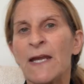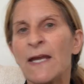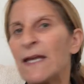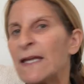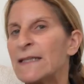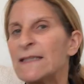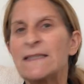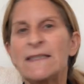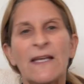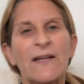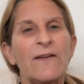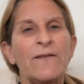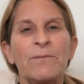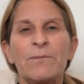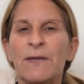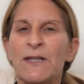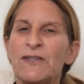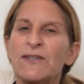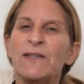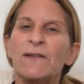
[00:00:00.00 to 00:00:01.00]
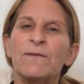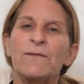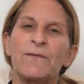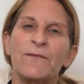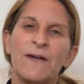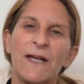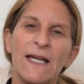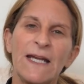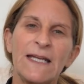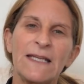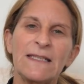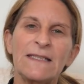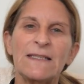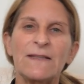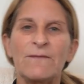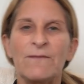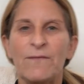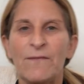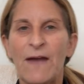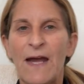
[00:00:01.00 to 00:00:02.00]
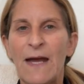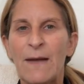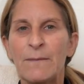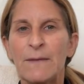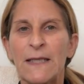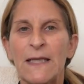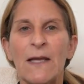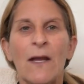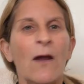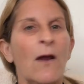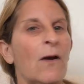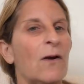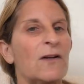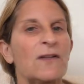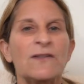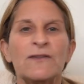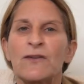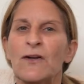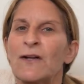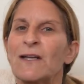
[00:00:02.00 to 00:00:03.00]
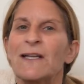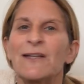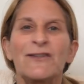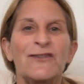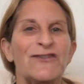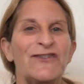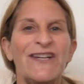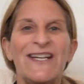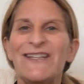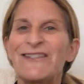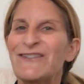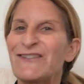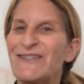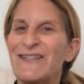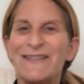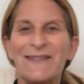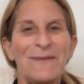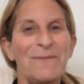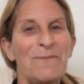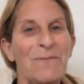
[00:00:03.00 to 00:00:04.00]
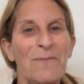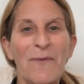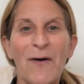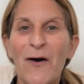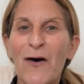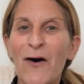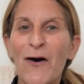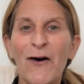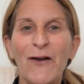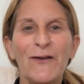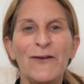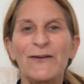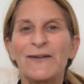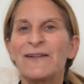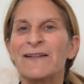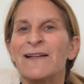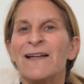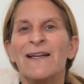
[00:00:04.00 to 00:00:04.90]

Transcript: instead of pitching friends and family or stalking strangers at the mall or